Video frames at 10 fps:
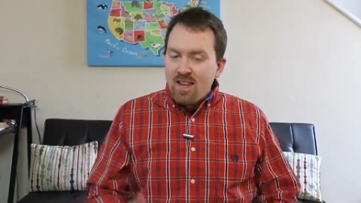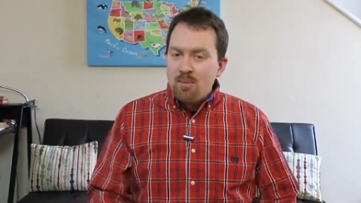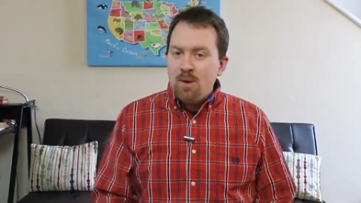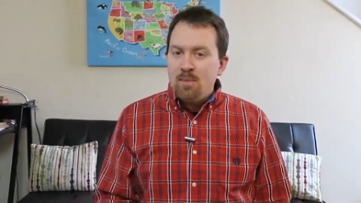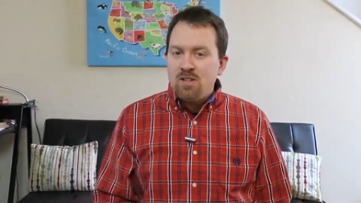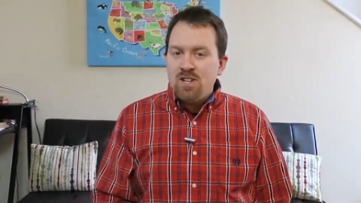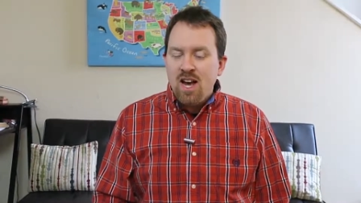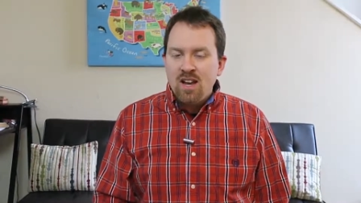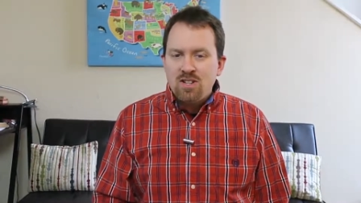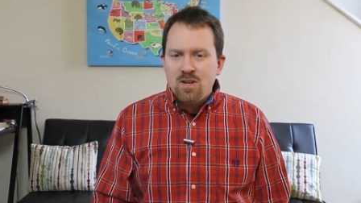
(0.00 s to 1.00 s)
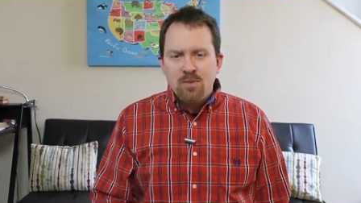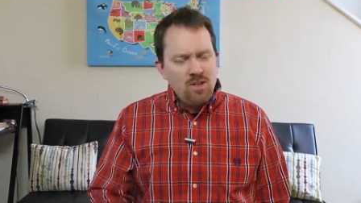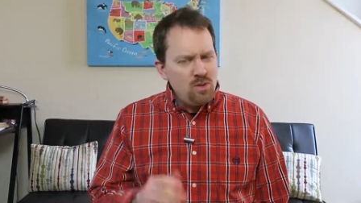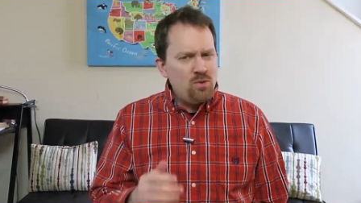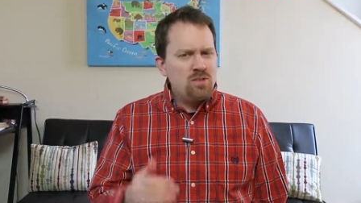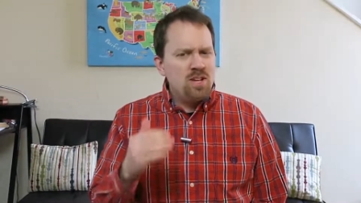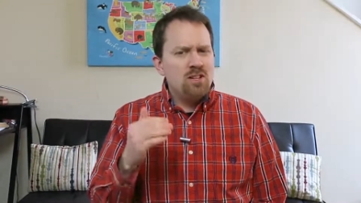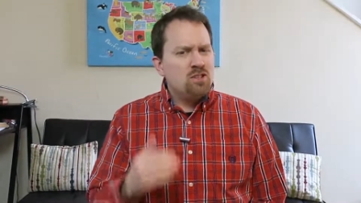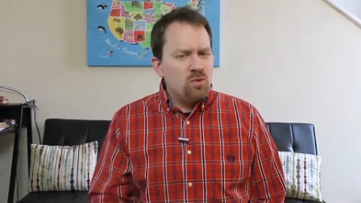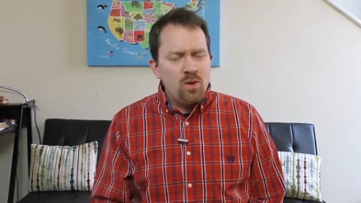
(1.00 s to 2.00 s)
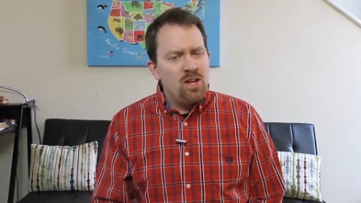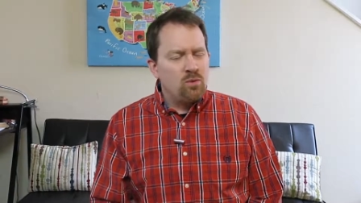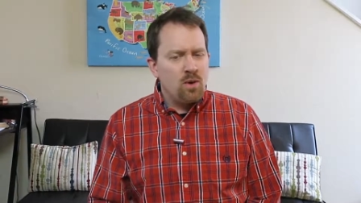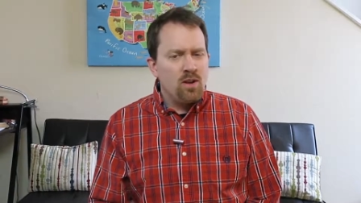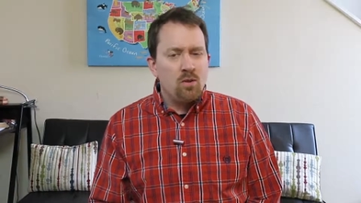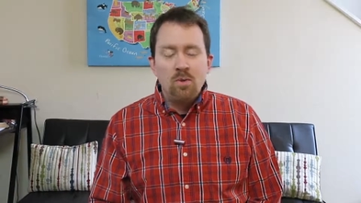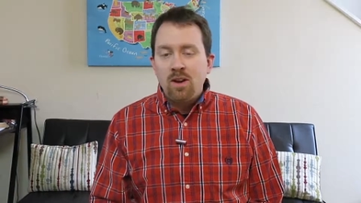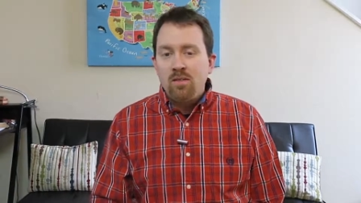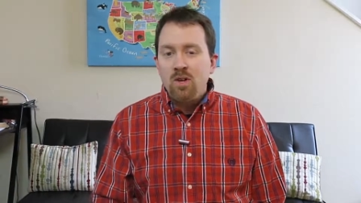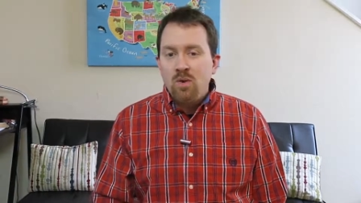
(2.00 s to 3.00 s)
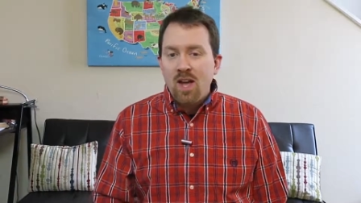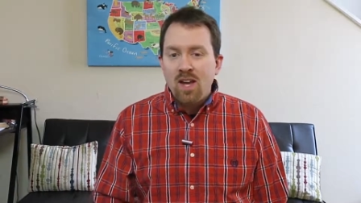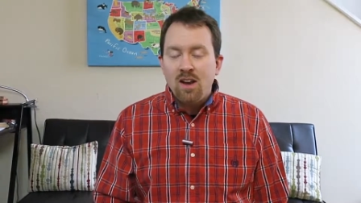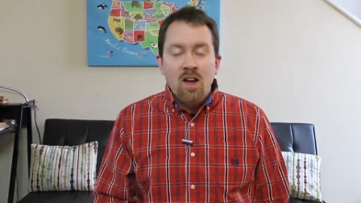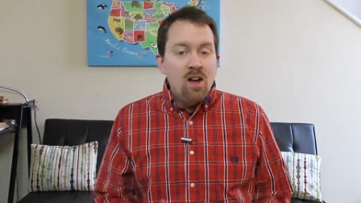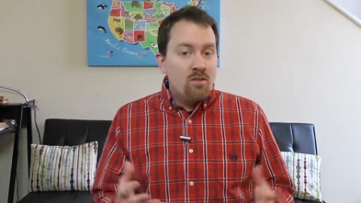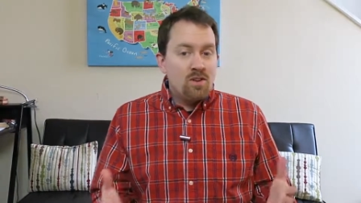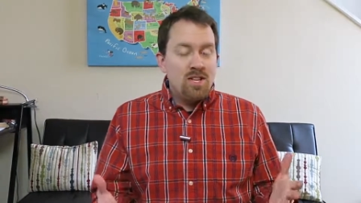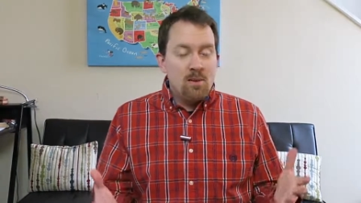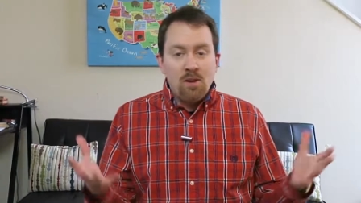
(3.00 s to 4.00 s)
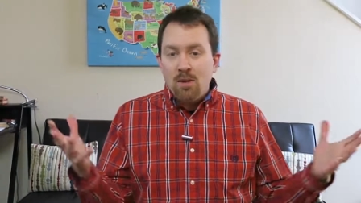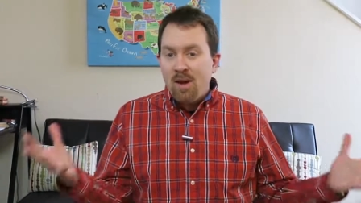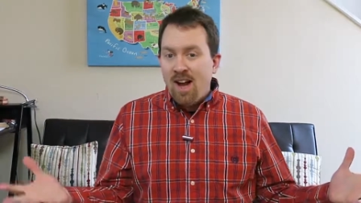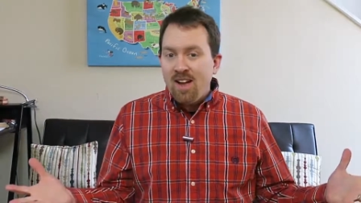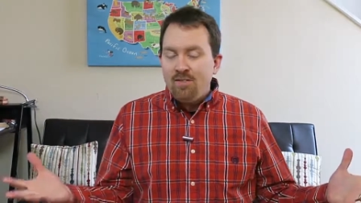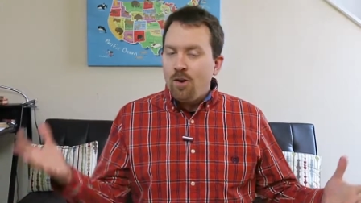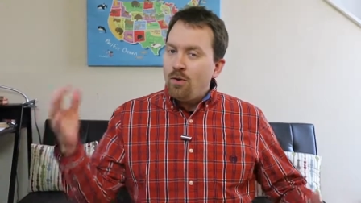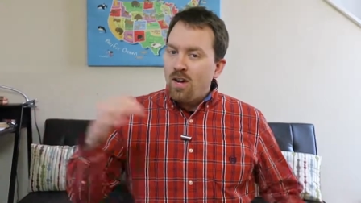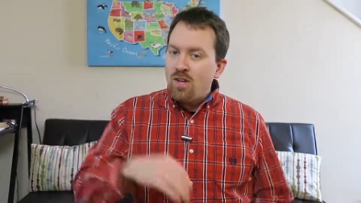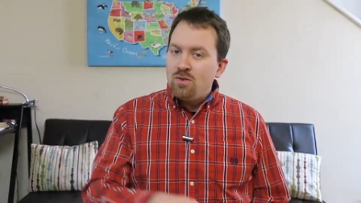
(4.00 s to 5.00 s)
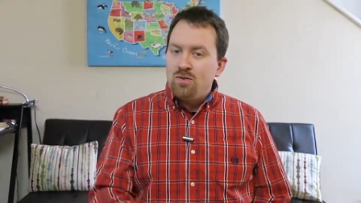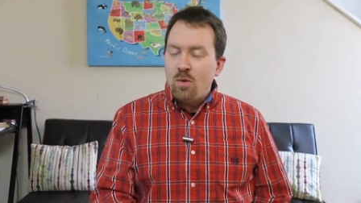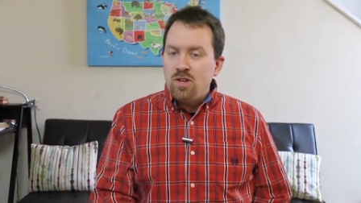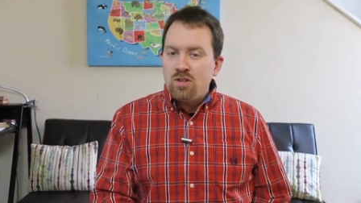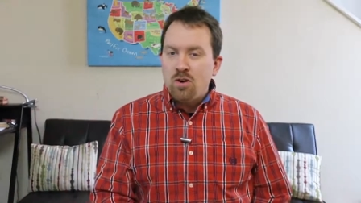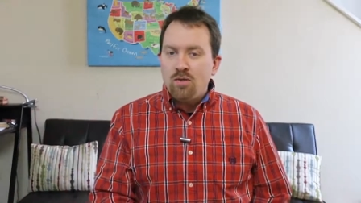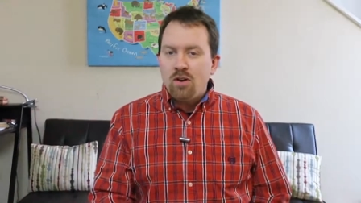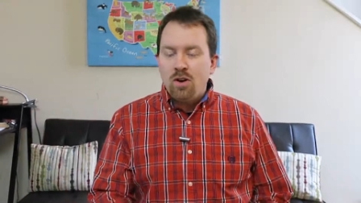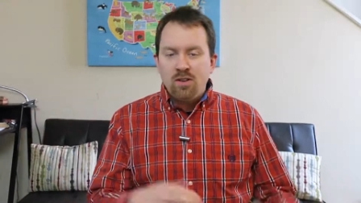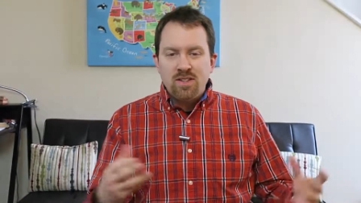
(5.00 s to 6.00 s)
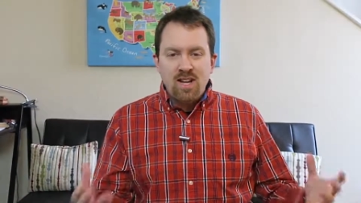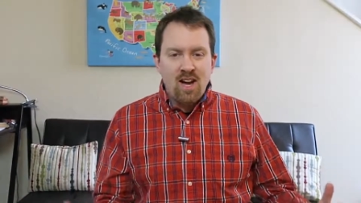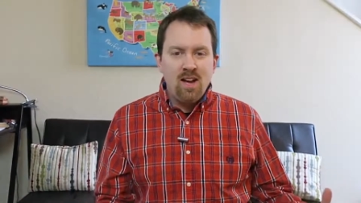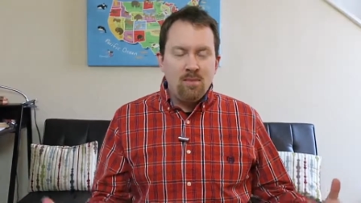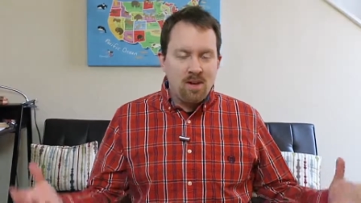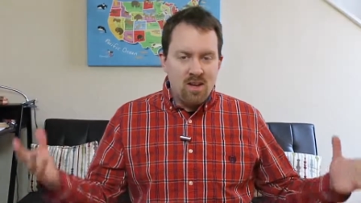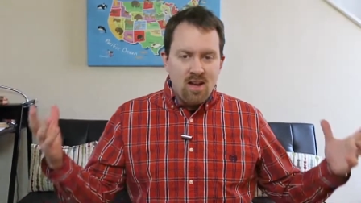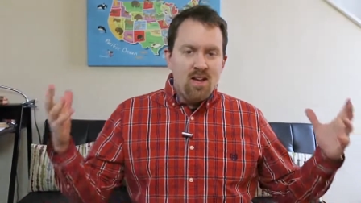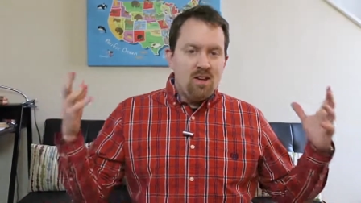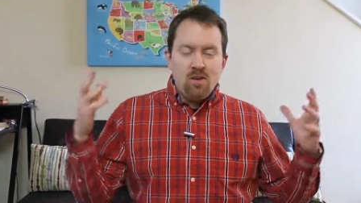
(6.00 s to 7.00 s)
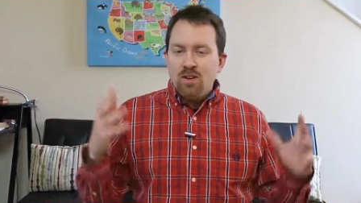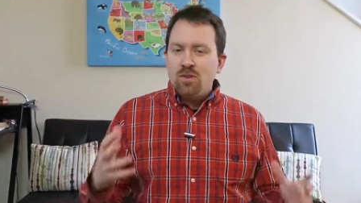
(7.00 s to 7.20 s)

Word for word: that can be a bit challenging, but use a screen reader whenever you can. For example, on my iPhone, I use VoiceOver all the time, and you know,